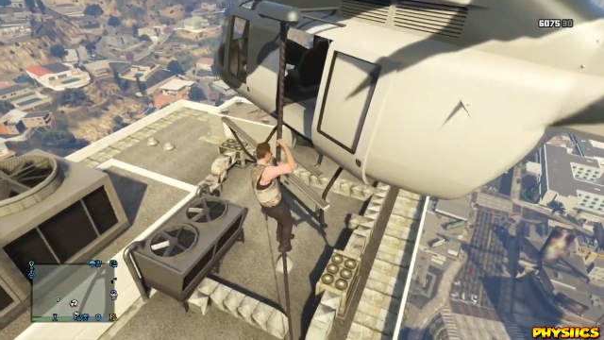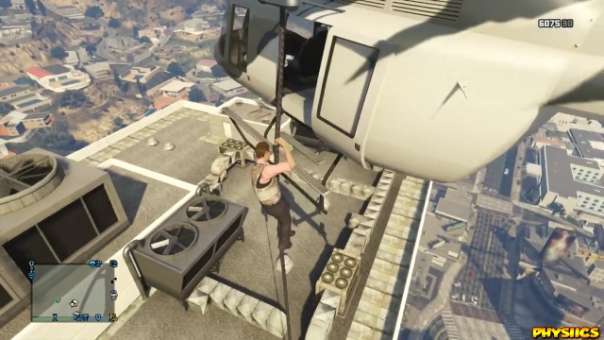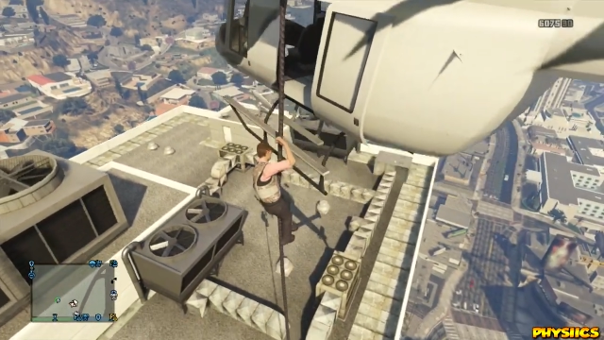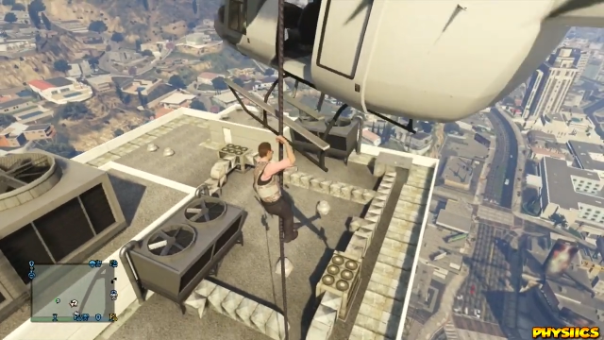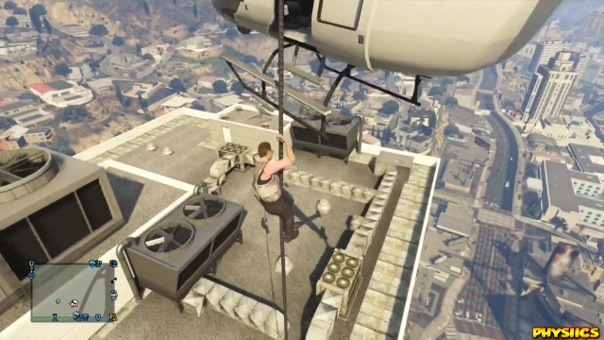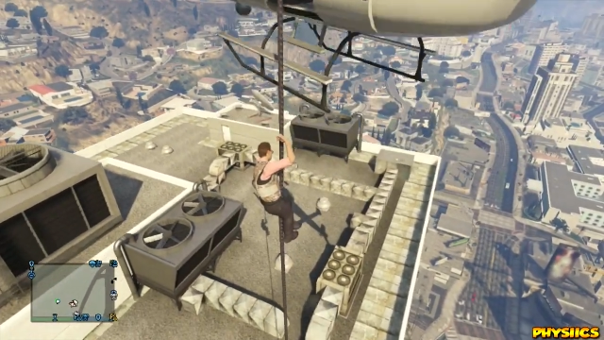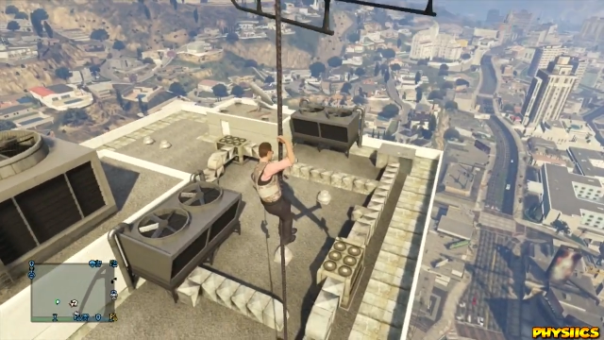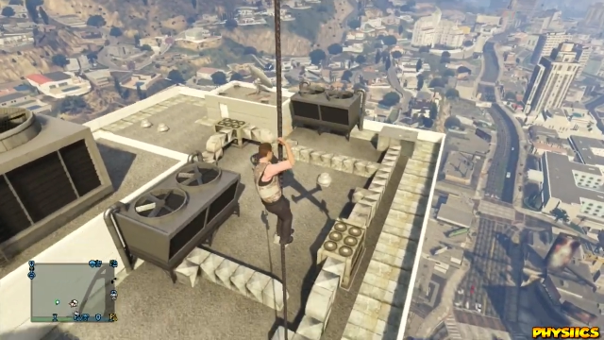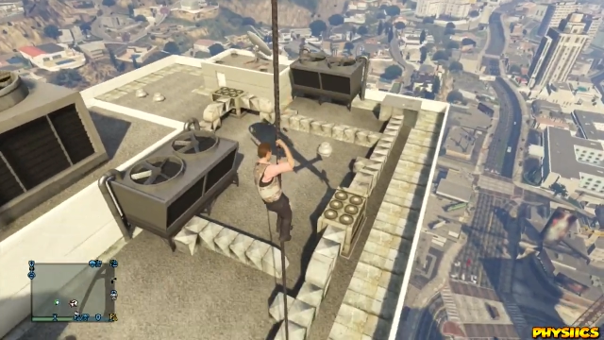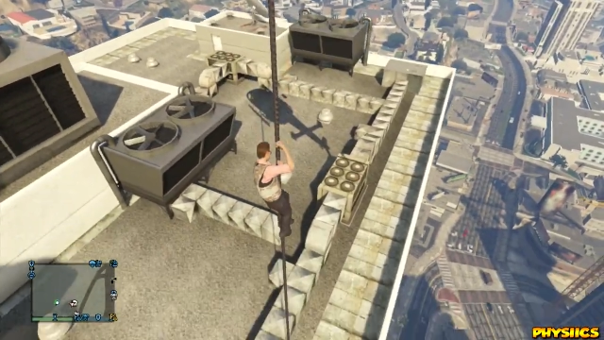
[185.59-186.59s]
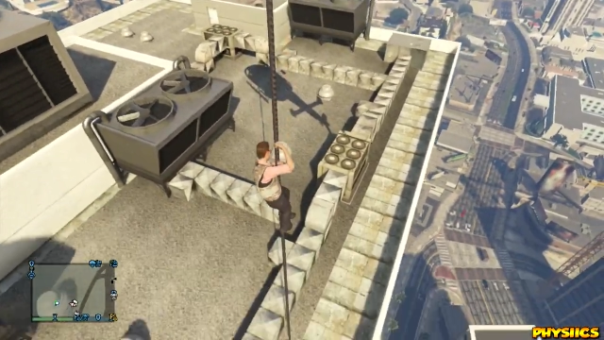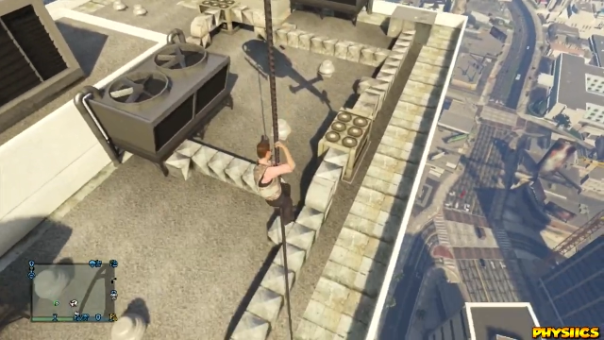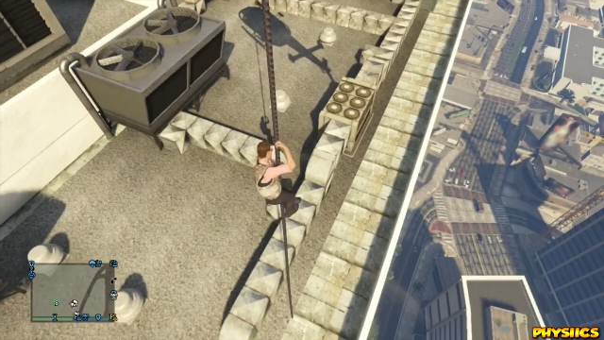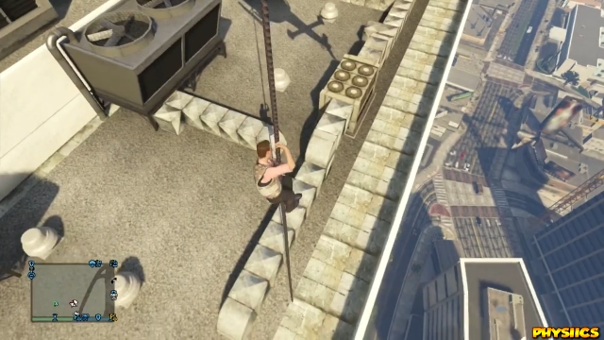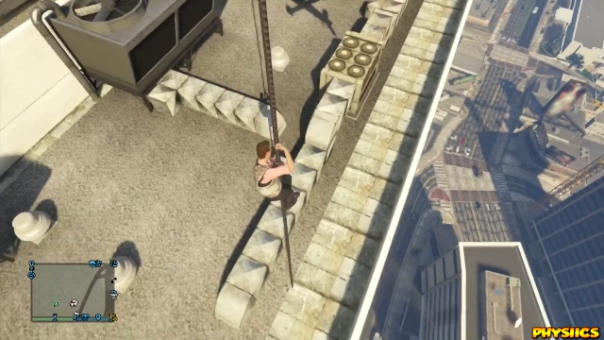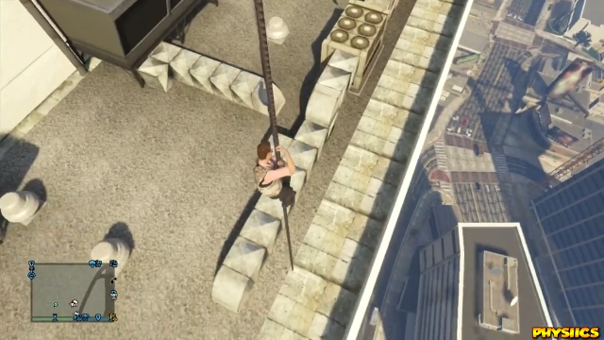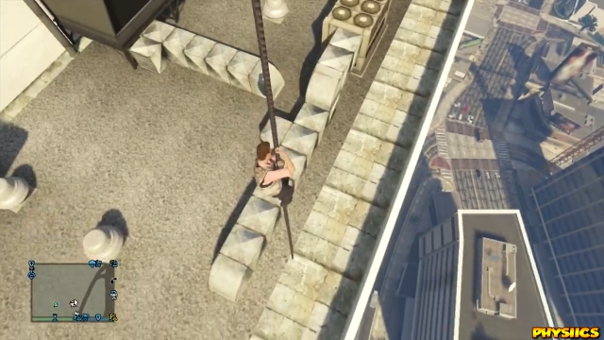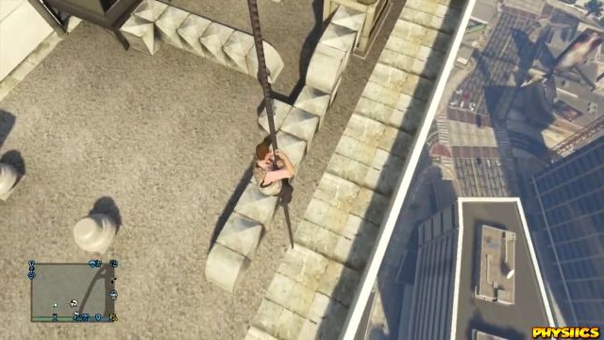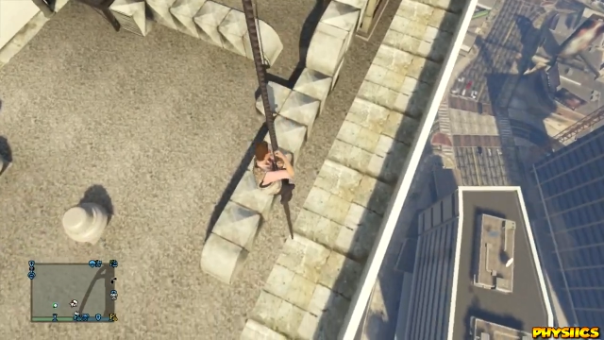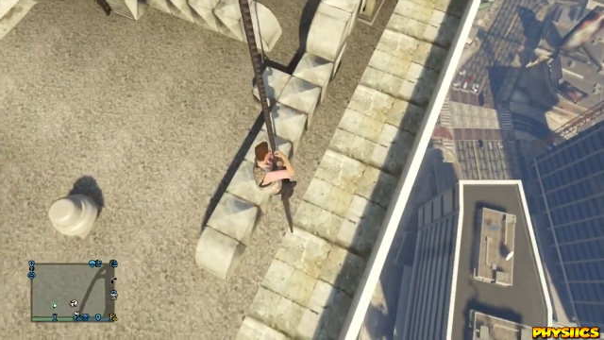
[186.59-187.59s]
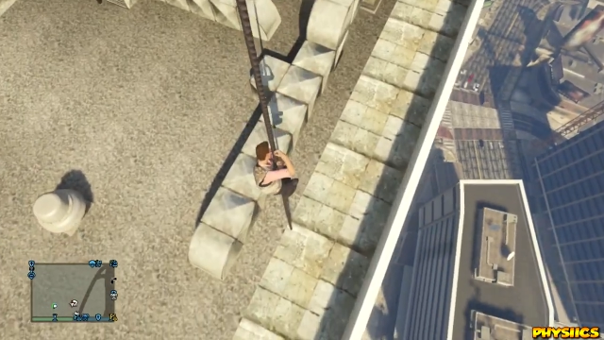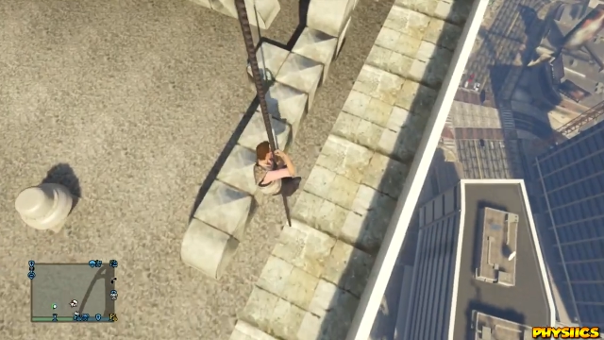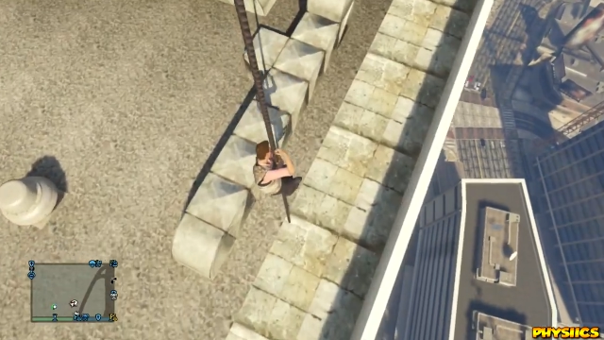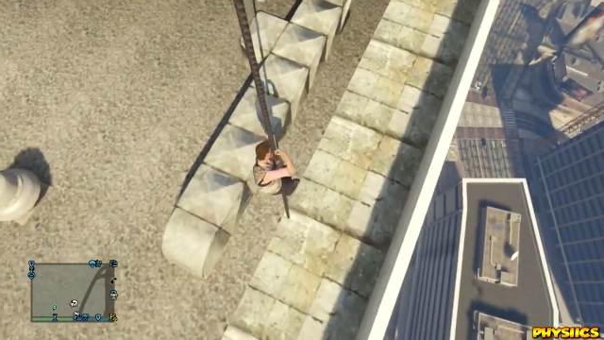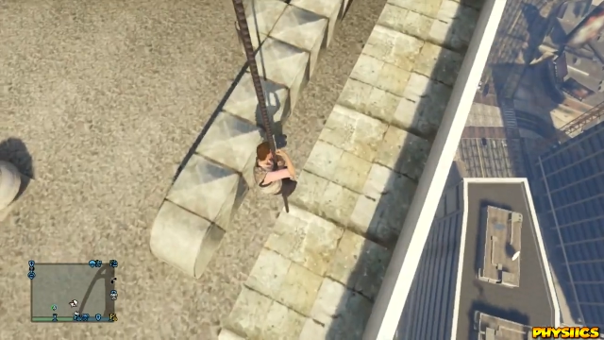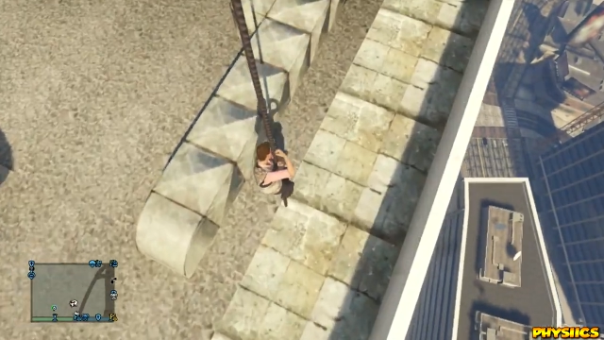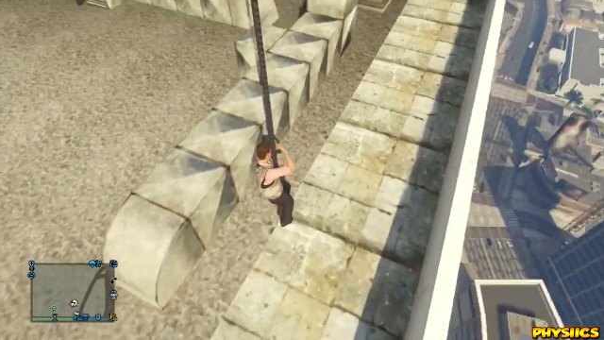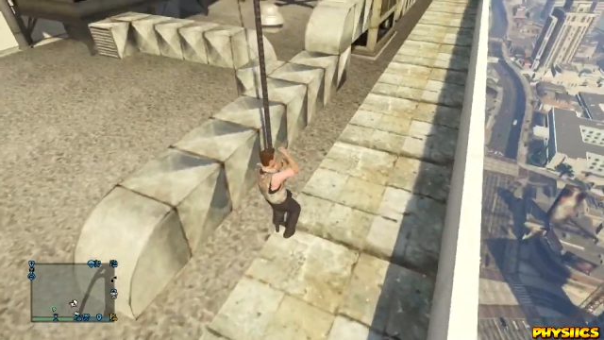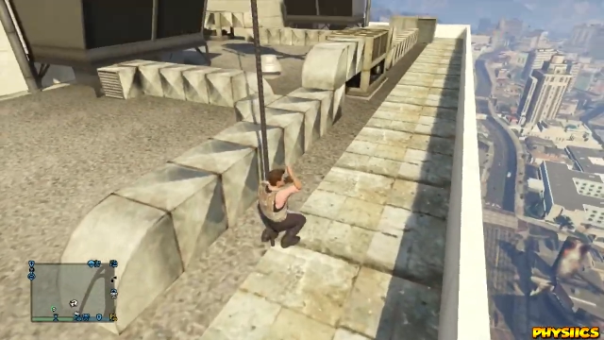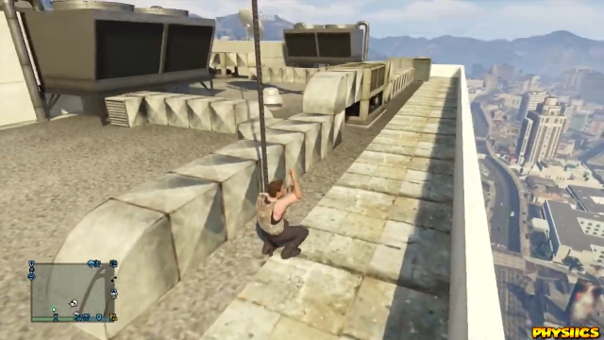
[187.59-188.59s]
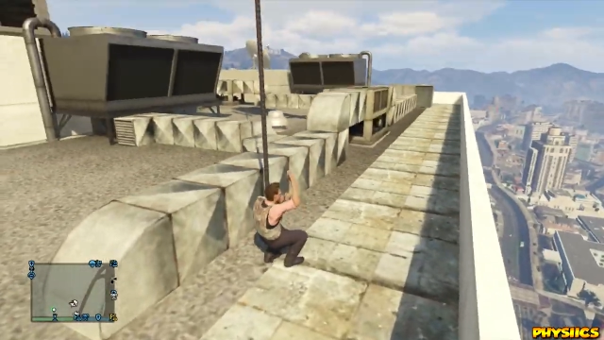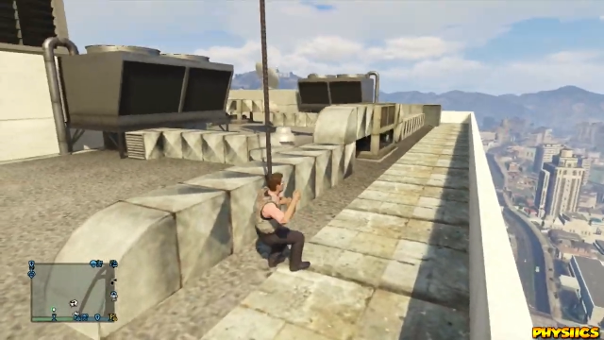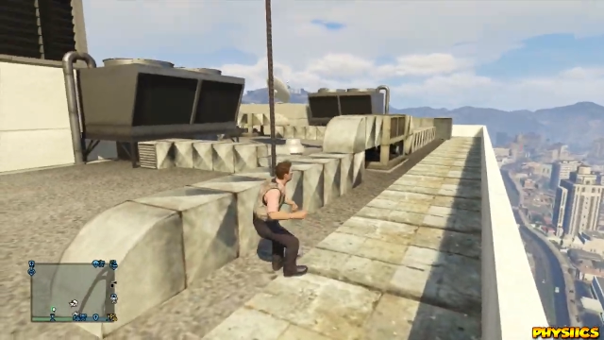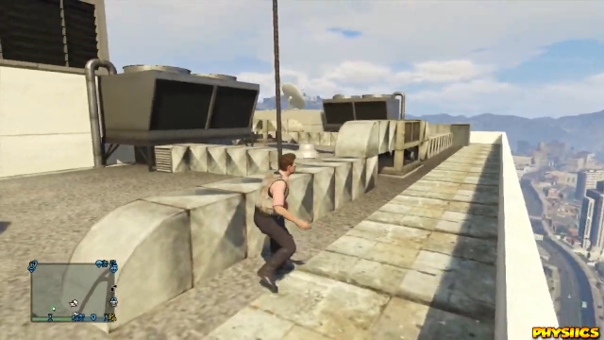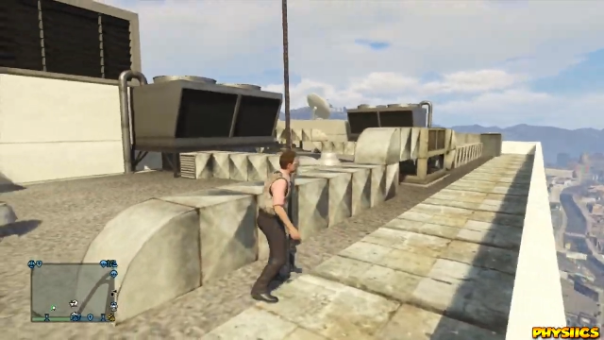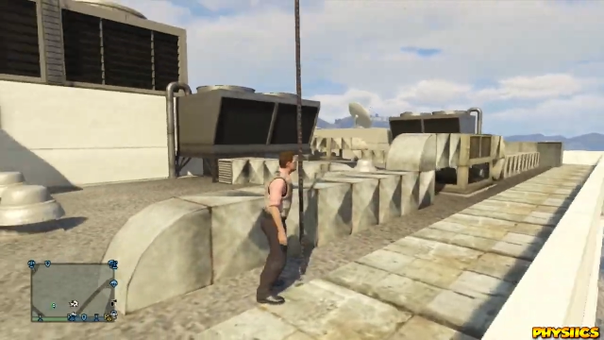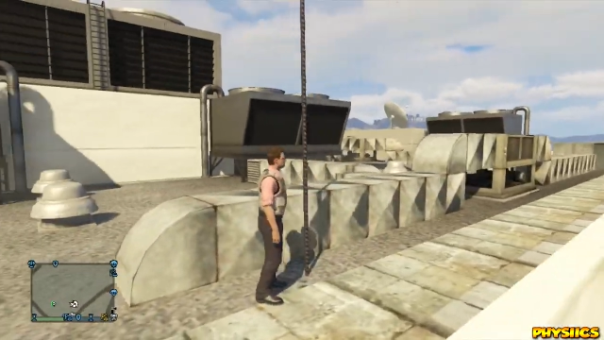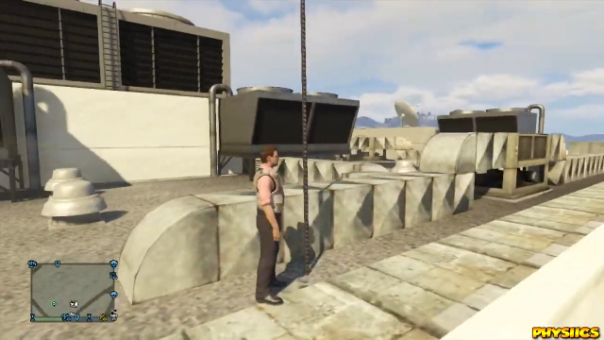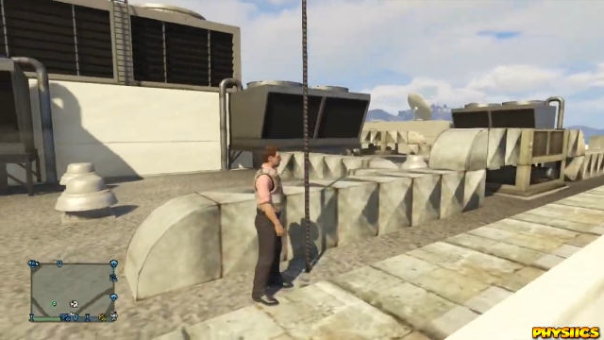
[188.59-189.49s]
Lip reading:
Nobody's mouth can be seen.